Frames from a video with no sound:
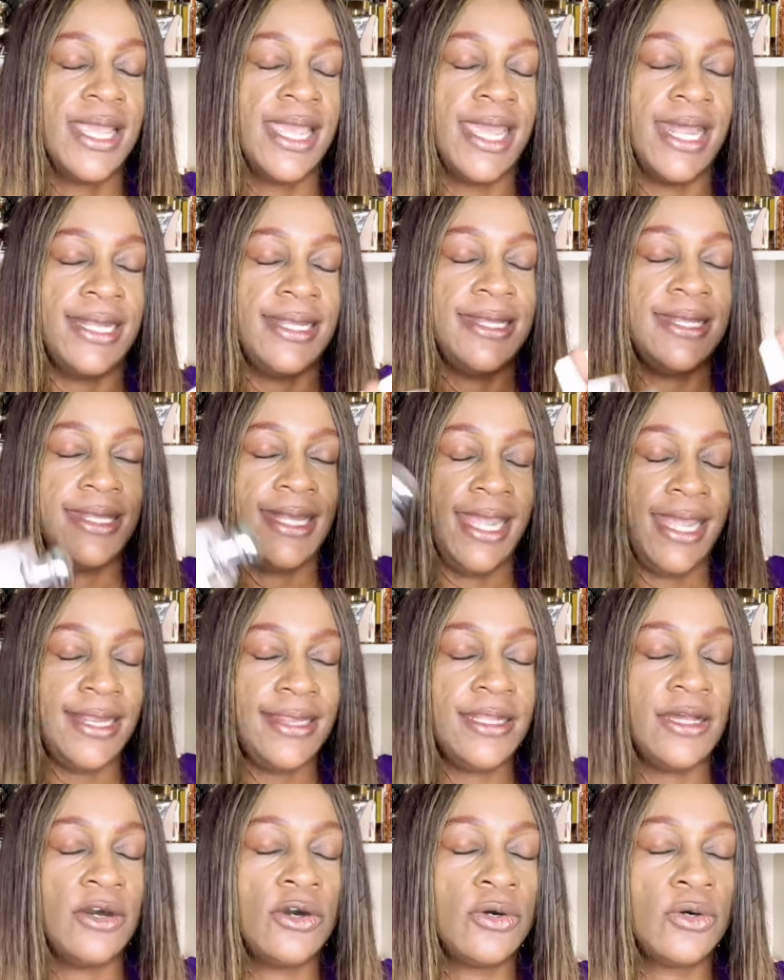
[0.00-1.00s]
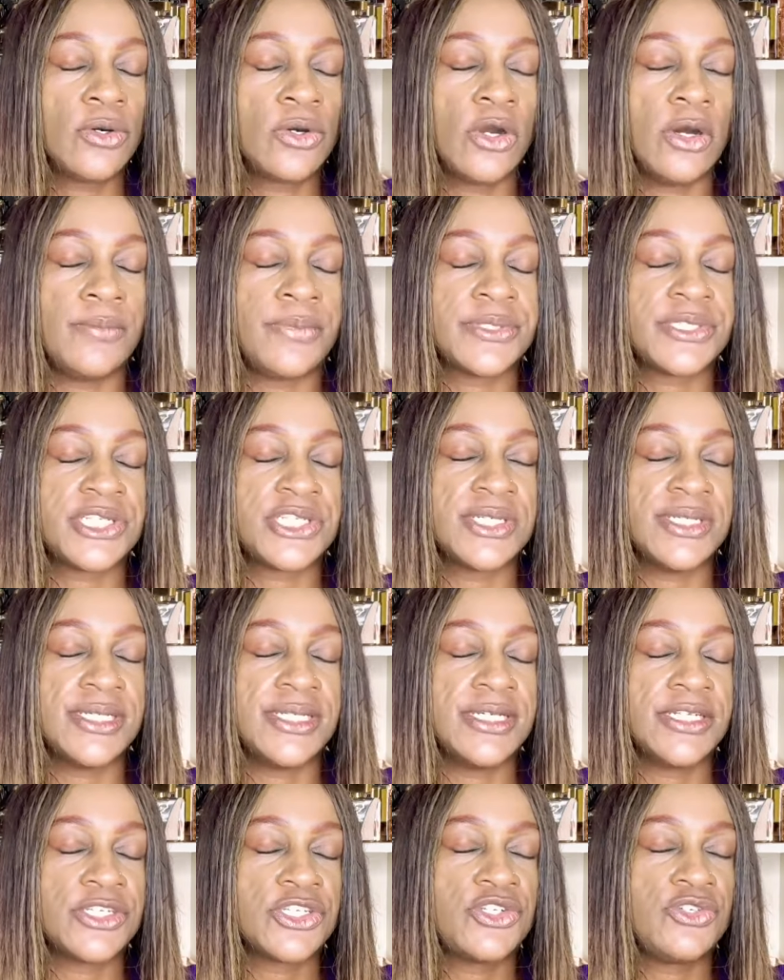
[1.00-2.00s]
And then the whole composition
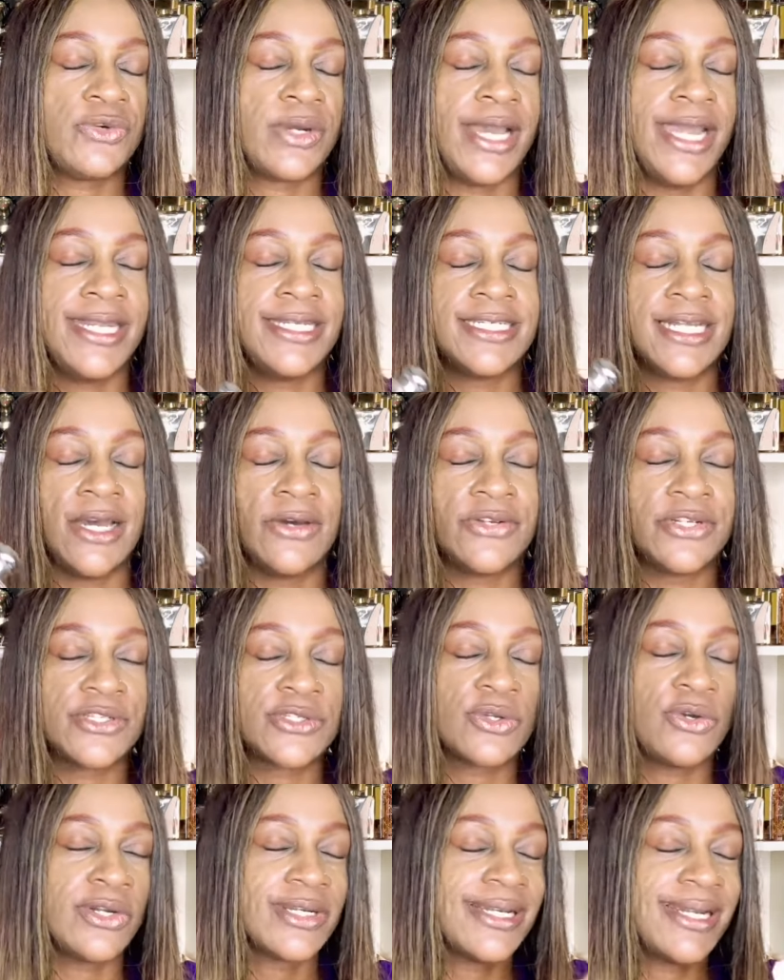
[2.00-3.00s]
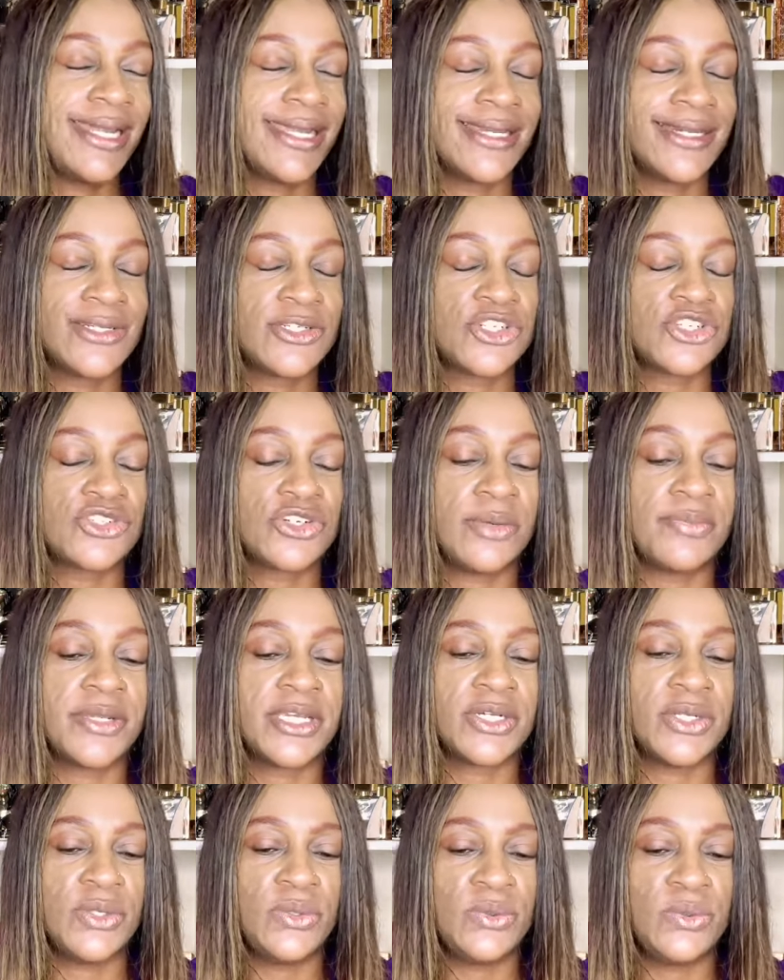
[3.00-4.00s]
in its dry down has got like a
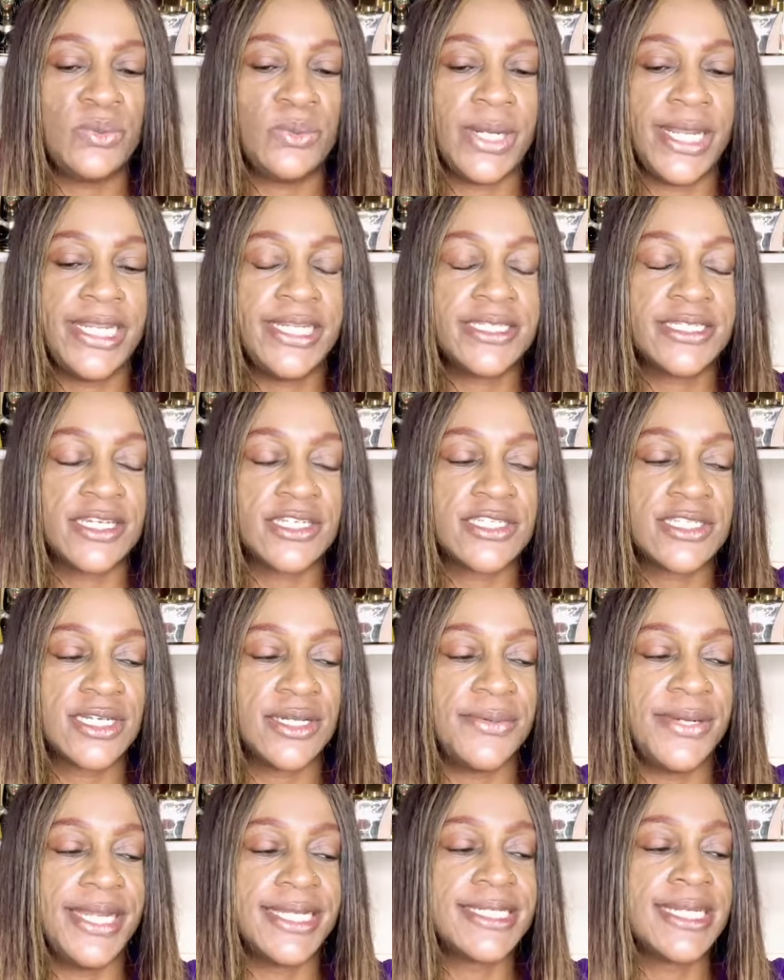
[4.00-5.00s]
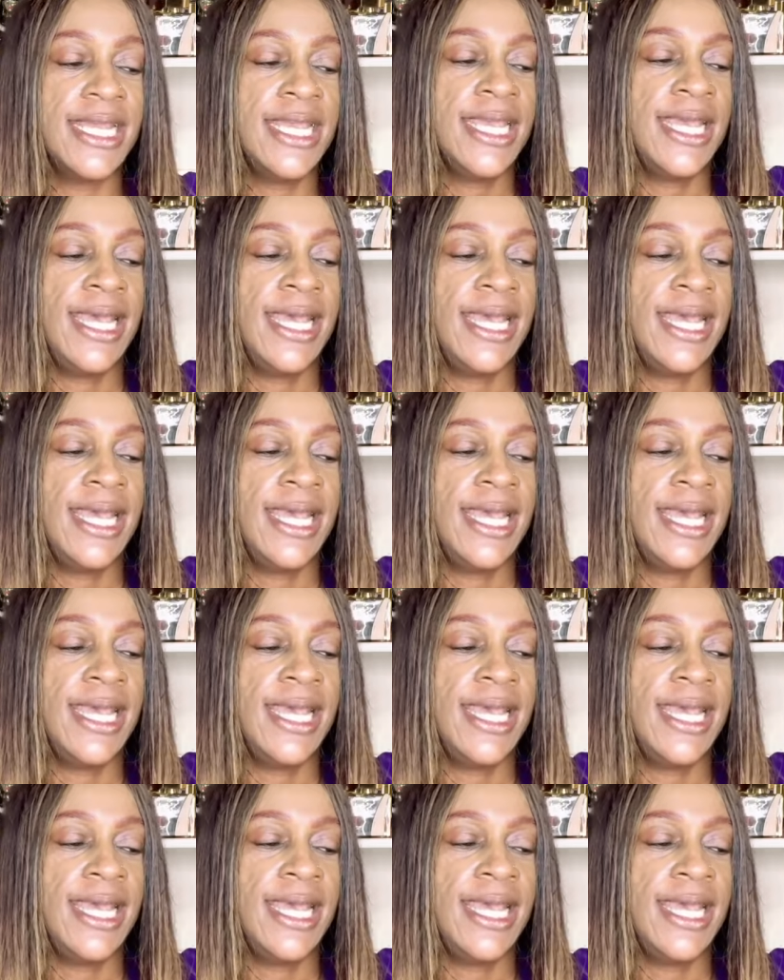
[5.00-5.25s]
tropical weight to it.